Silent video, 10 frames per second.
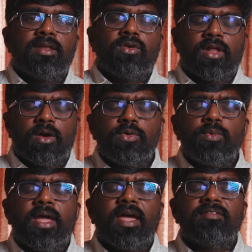Lord, how do
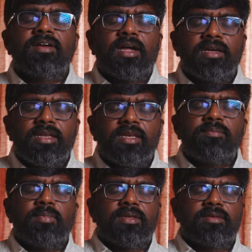I have a
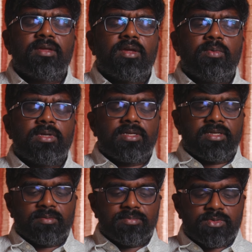contentment when it
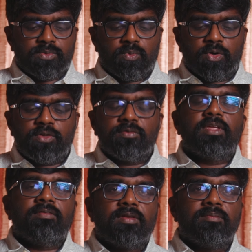comes to what you've
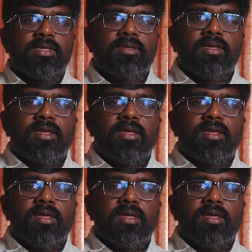given me?